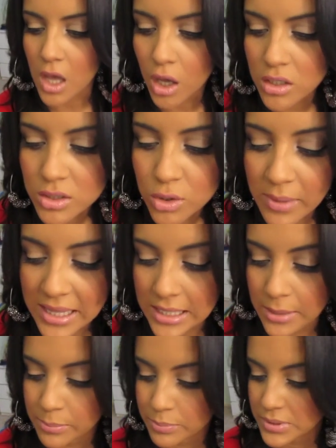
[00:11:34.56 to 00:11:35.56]
onto my
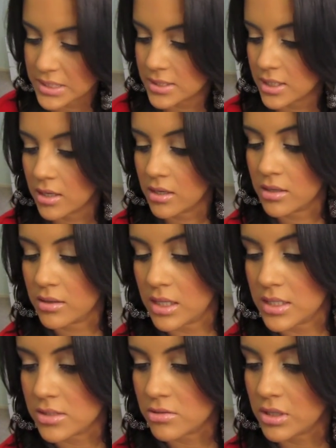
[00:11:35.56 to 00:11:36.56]
lips.
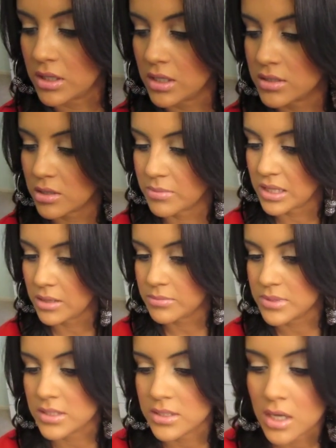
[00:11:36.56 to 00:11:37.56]
These three things are my
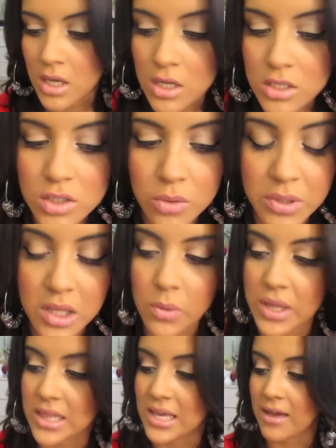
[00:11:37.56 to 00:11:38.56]
lips. So really
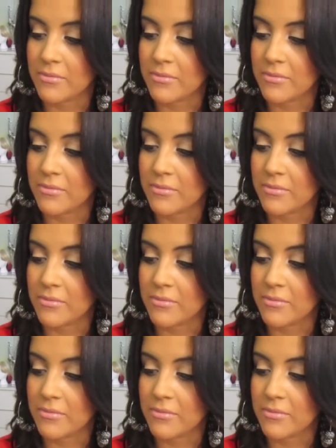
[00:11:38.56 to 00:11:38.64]
quickly,